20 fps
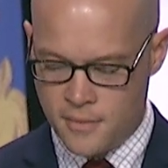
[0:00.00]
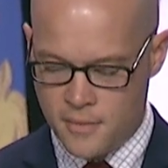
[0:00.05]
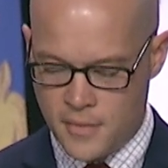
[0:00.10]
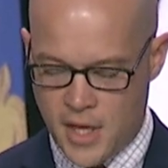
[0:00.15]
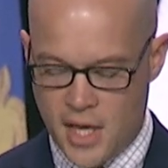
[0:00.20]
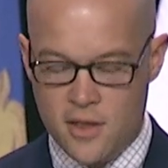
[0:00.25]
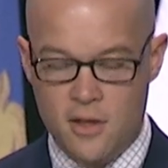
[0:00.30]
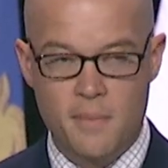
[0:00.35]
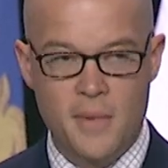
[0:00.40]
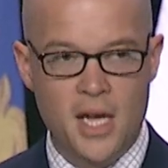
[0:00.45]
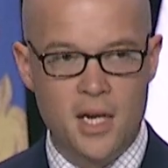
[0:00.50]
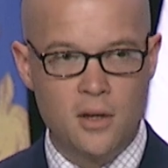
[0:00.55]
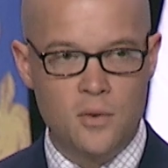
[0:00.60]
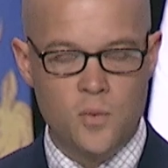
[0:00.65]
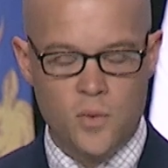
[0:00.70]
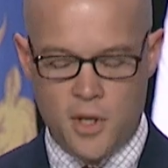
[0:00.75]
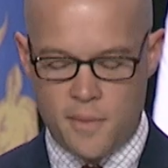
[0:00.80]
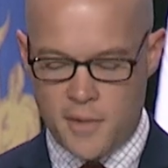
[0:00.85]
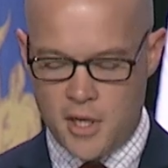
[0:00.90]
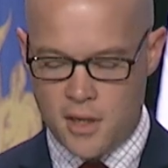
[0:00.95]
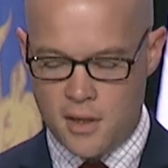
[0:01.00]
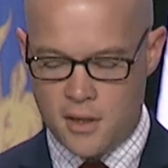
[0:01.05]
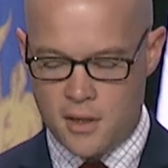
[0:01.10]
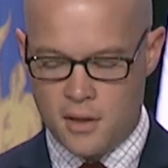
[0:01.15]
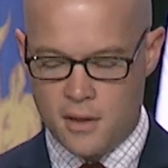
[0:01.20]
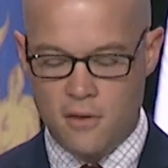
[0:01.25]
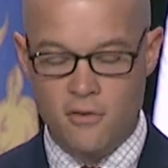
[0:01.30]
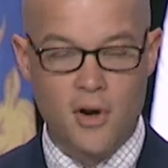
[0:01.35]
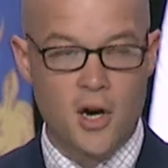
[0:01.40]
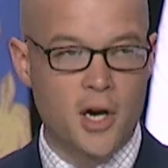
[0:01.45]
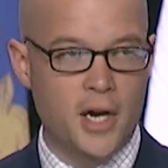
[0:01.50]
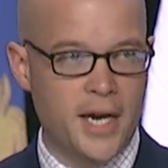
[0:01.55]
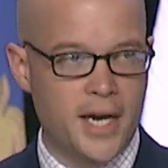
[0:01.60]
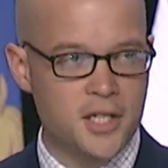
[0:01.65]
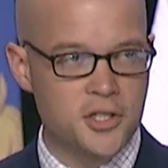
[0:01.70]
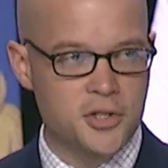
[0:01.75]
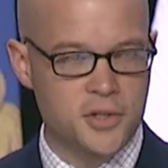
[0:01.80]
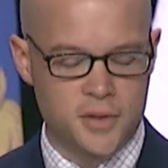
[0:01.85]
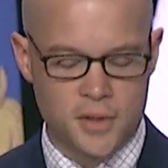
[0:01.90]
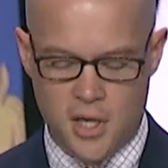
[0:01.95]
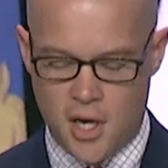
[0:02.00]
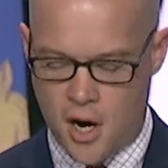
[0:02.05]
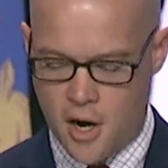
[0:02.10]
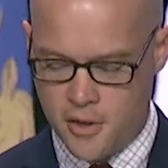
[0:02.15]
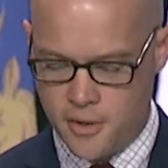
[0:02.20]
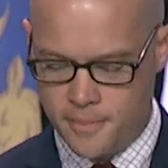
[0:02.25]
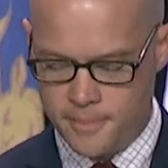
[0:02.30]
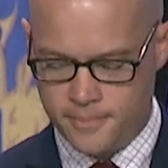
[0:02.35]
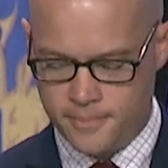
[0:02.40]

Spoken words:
and the men and women of our National Guard.